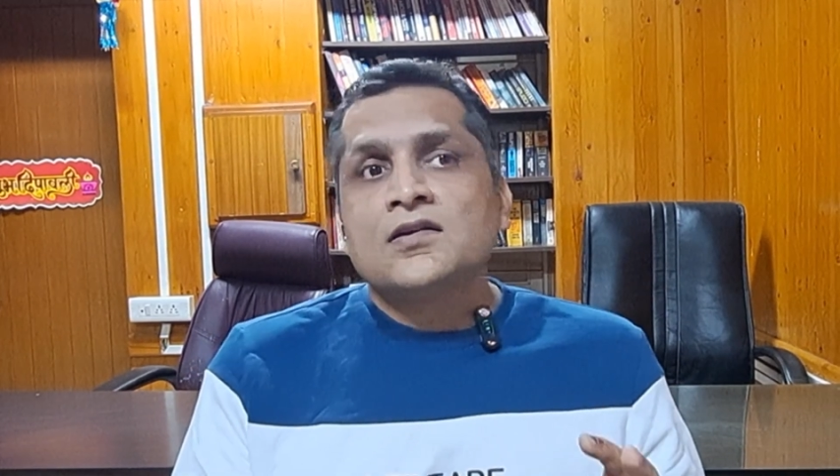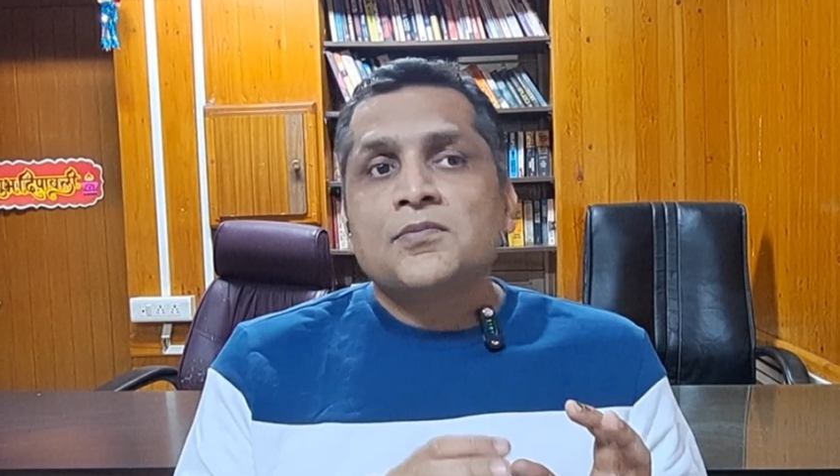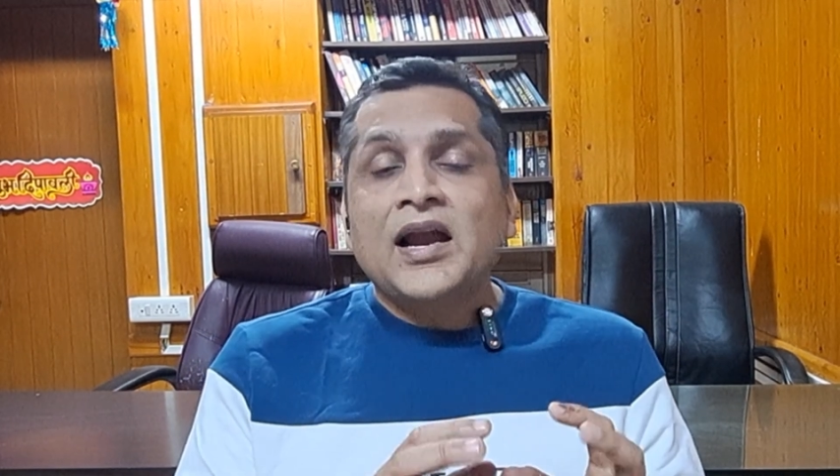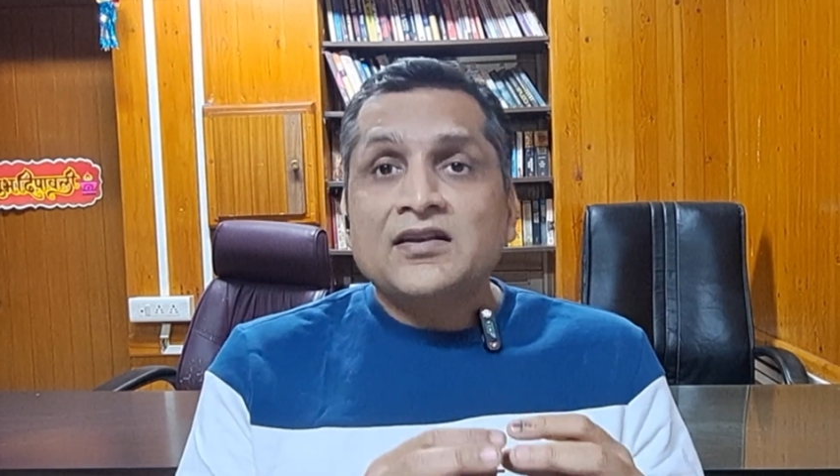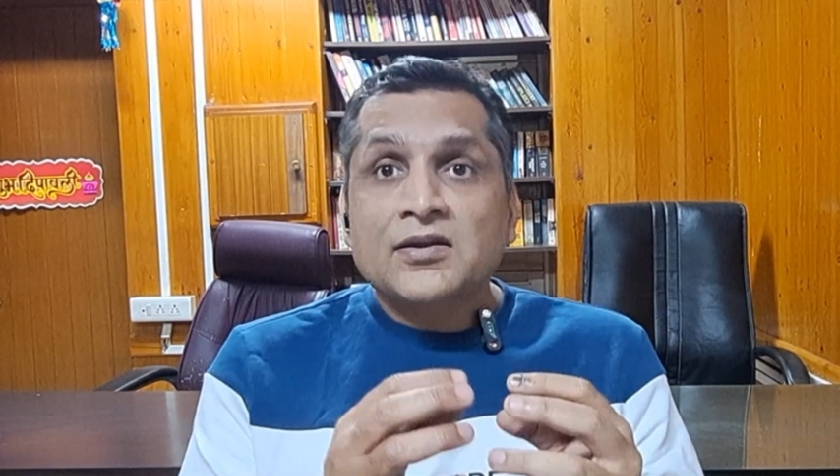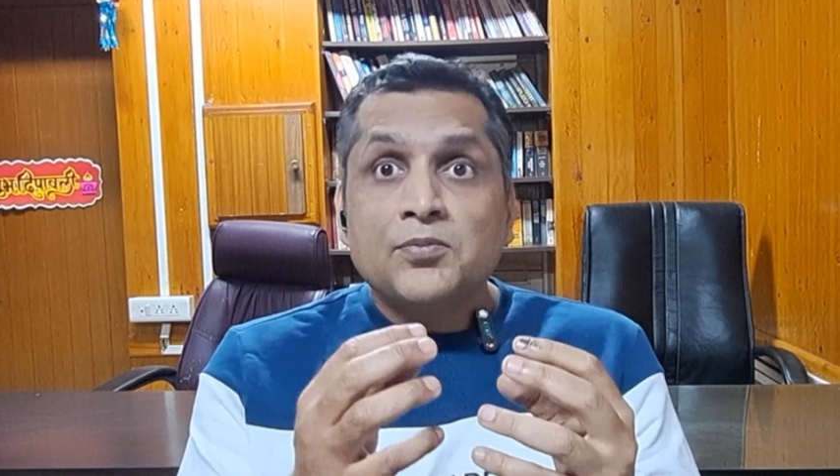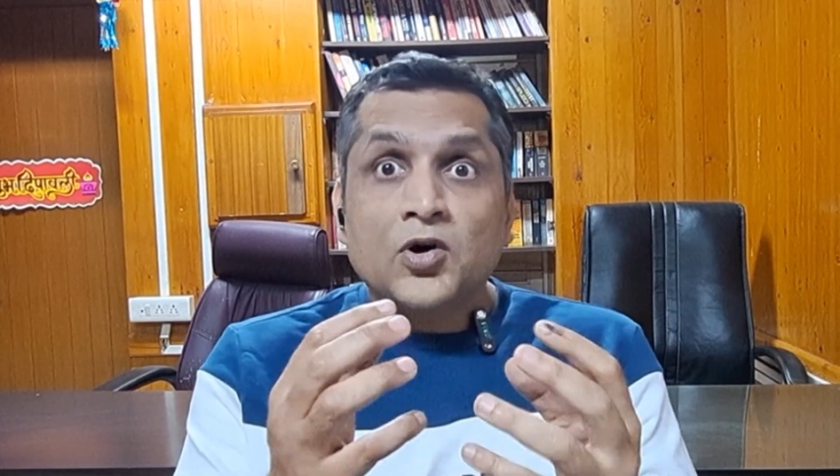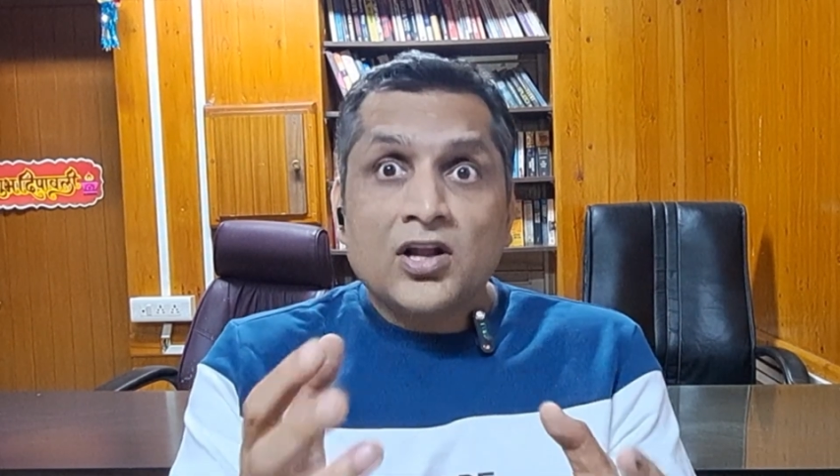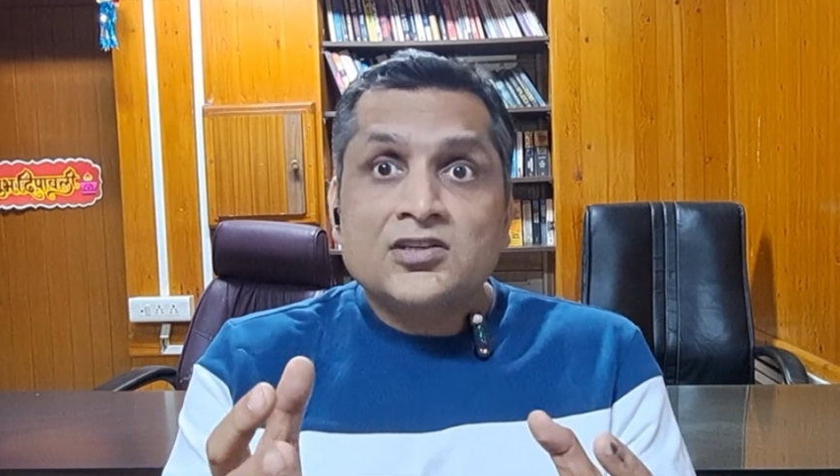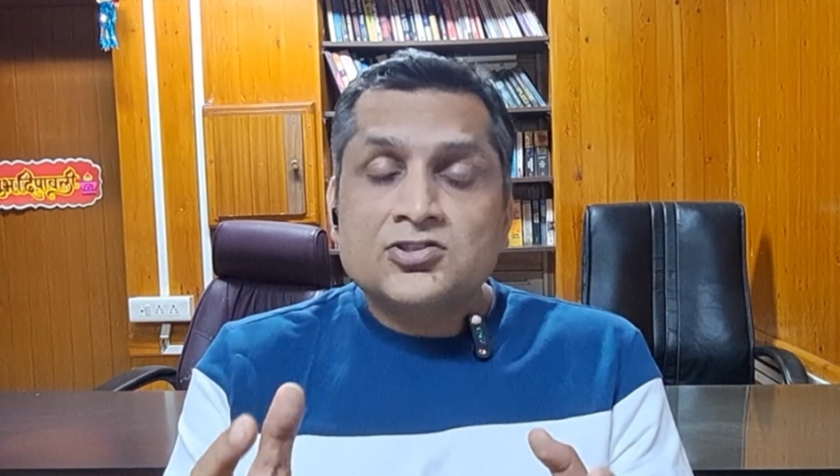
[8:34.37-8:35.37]
battery
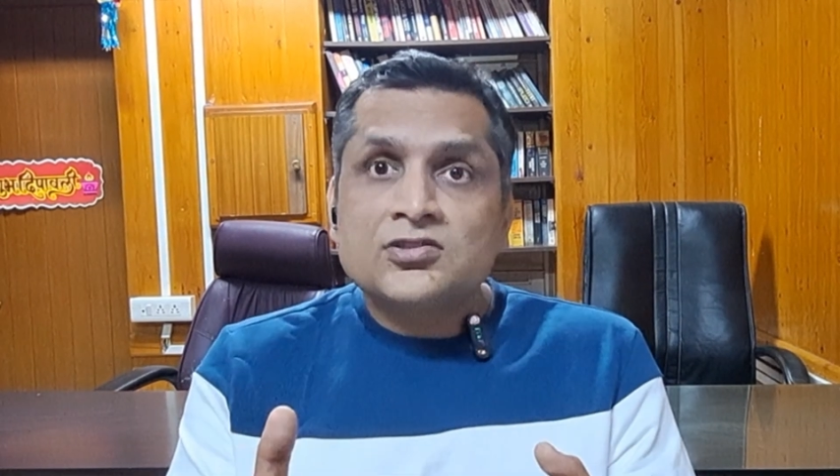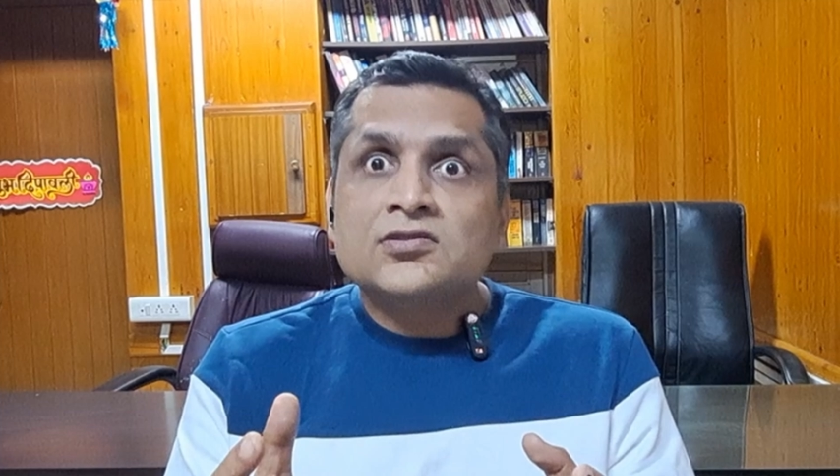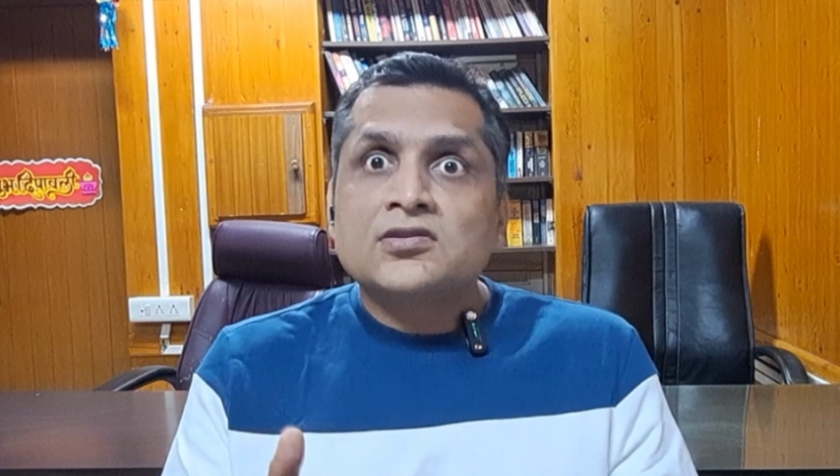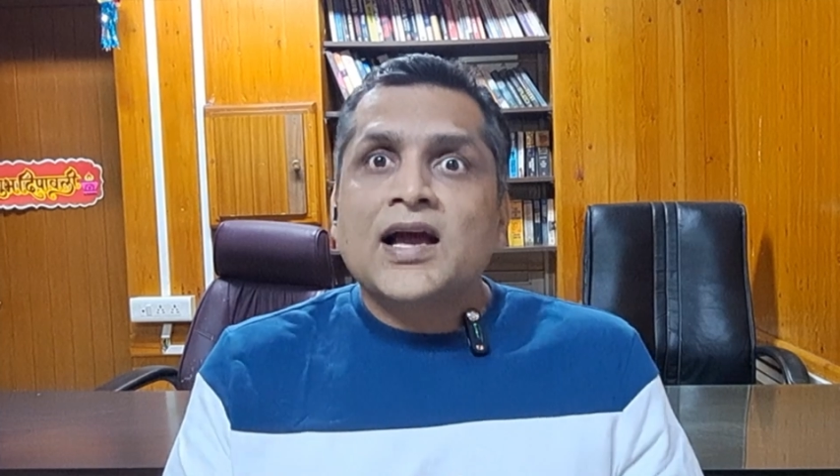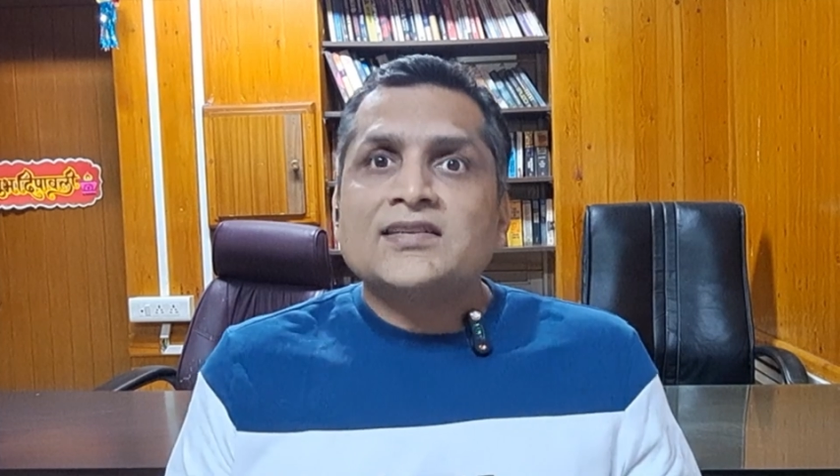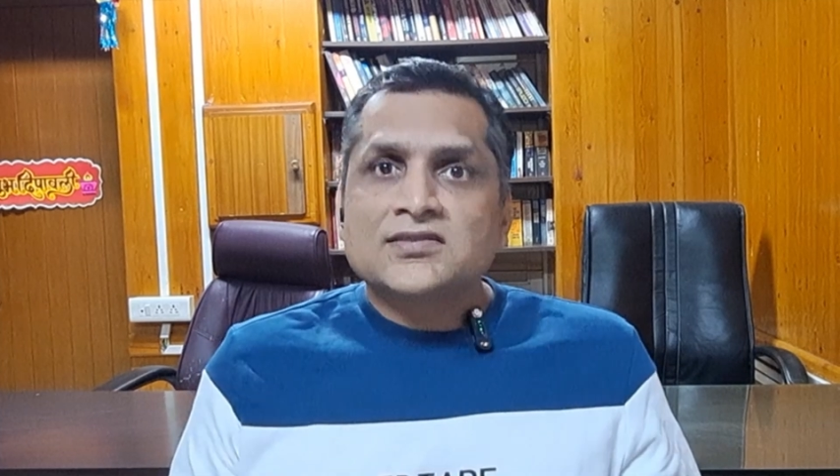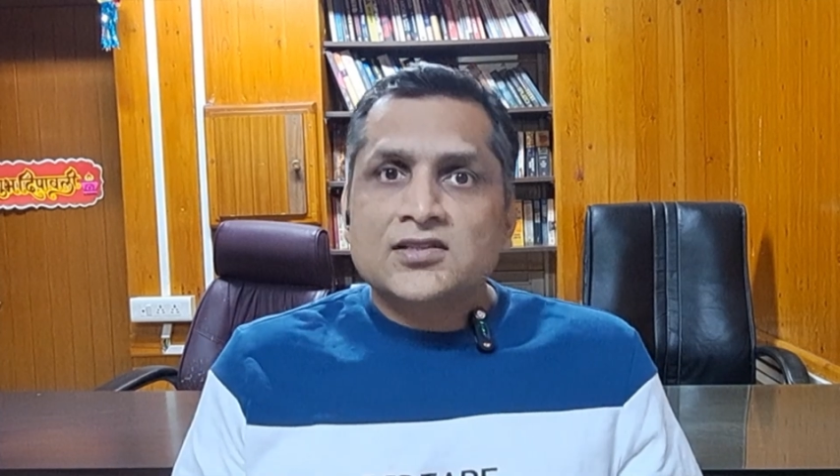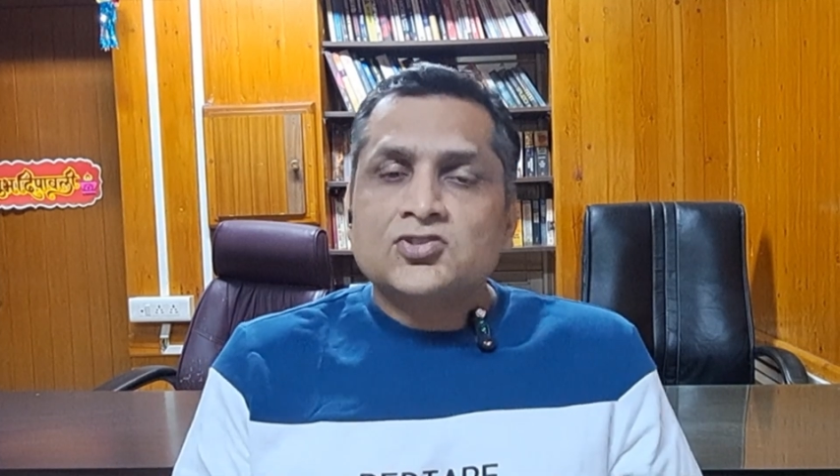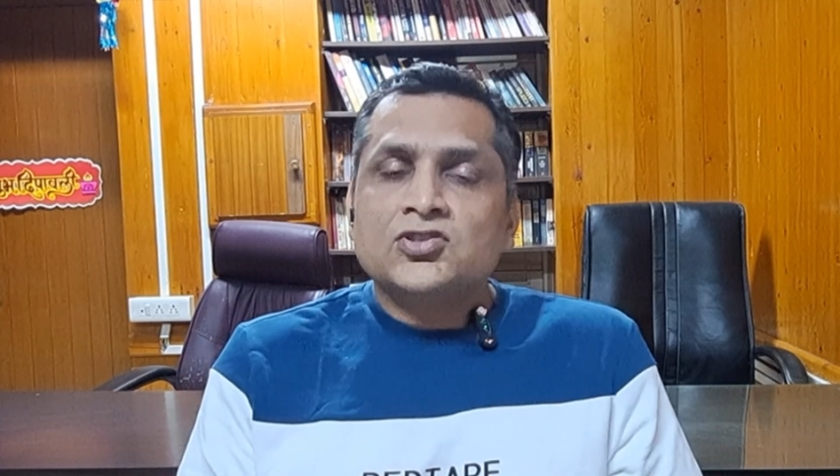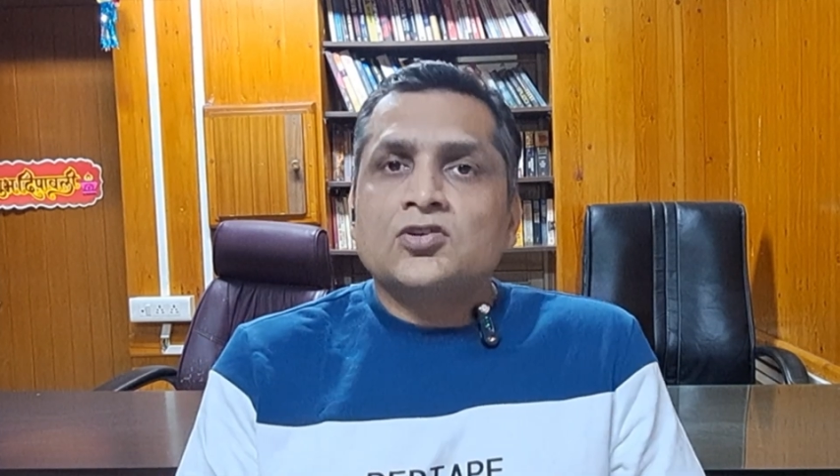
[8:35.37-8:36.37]
production as
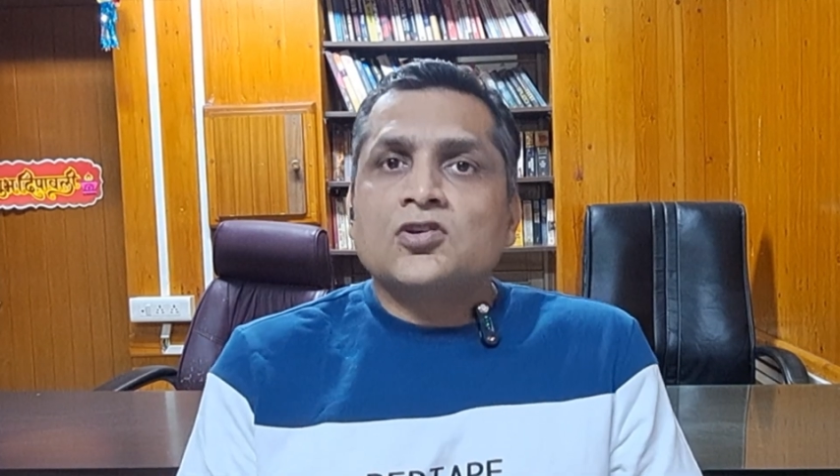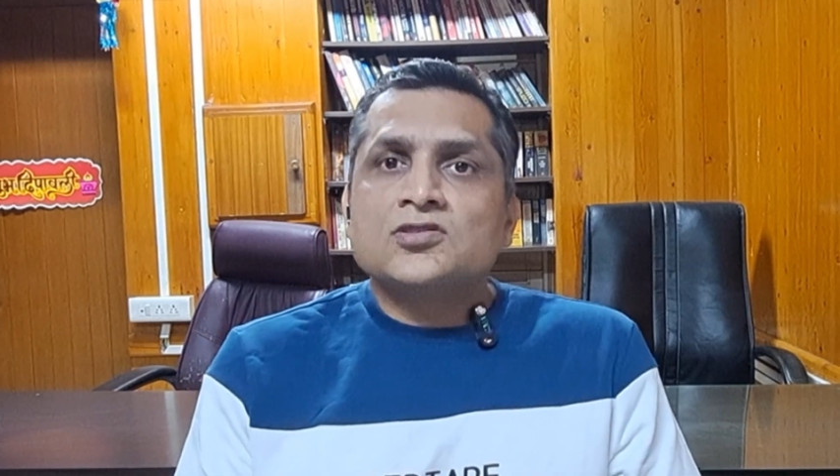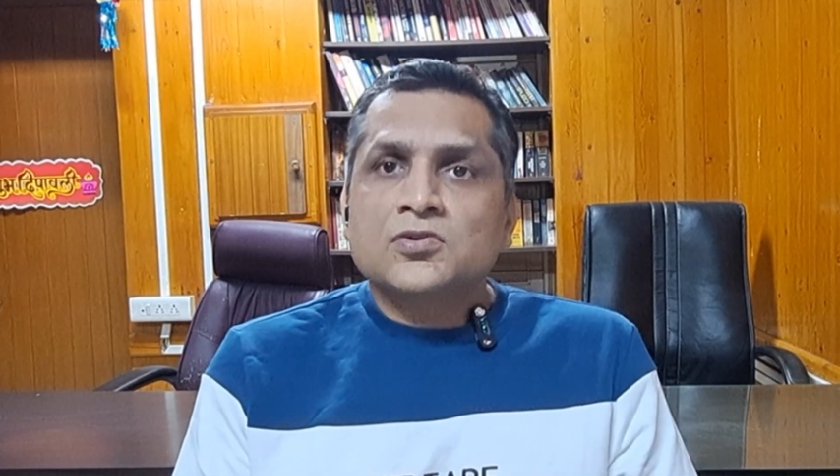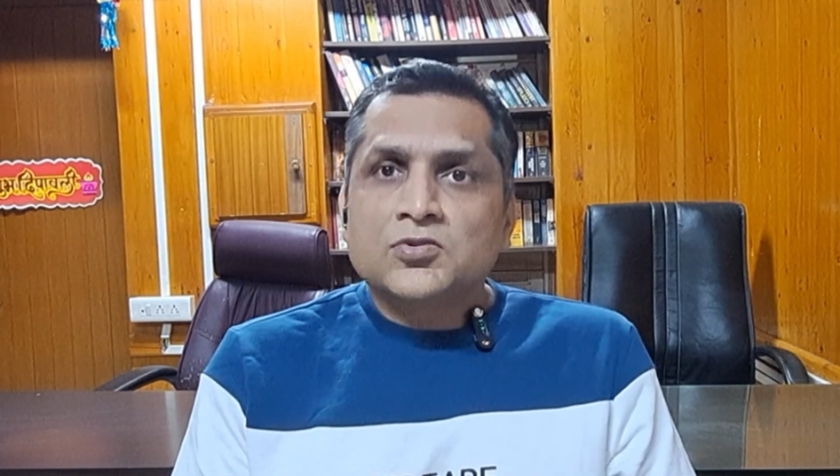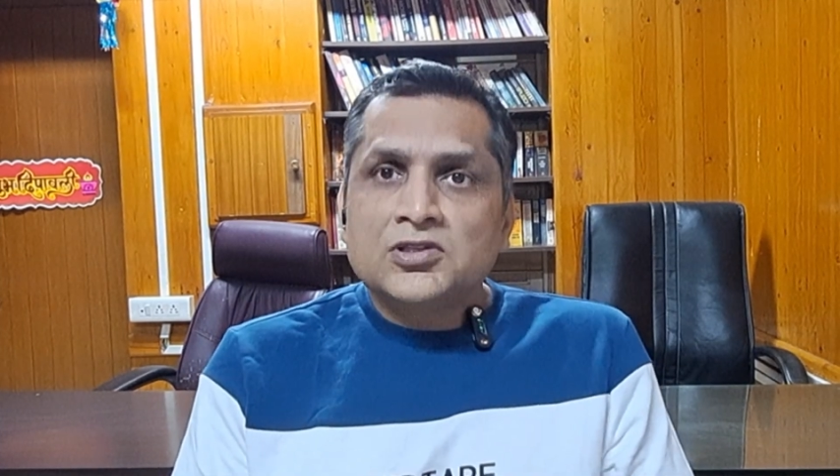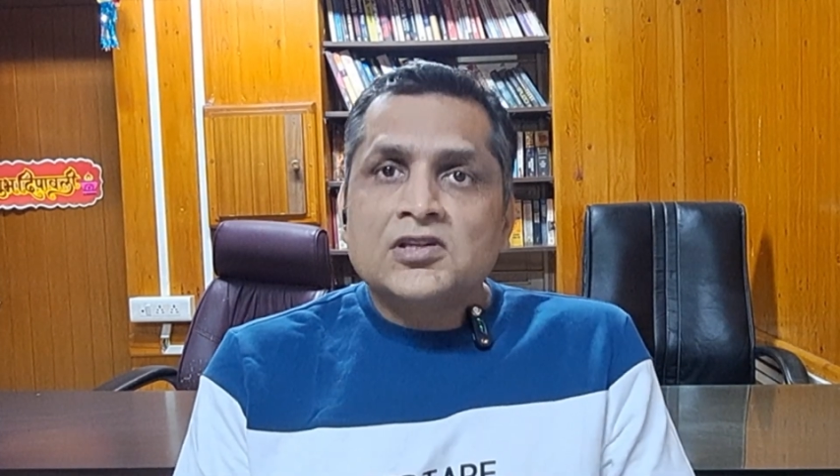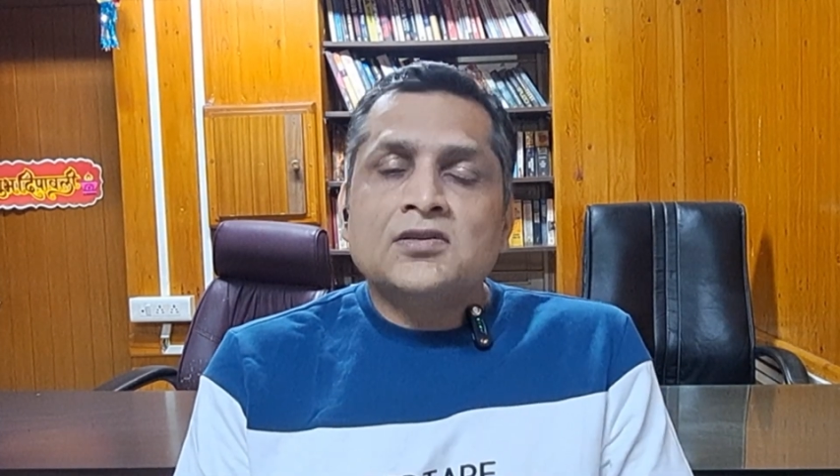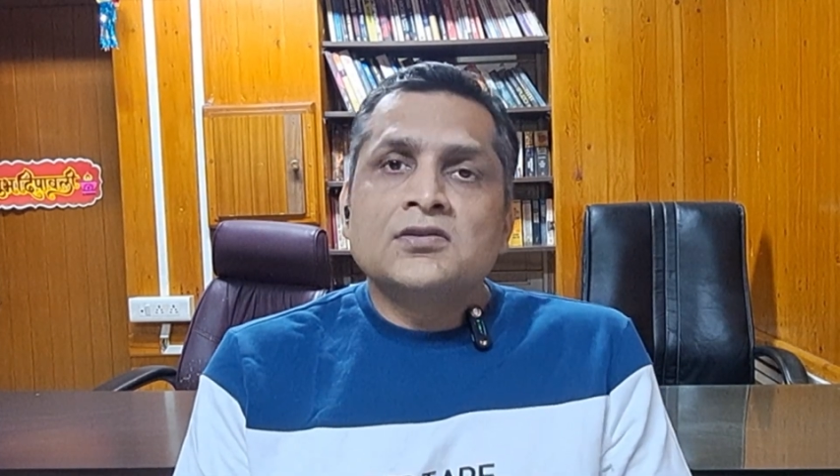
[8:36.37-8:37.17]
such across the world,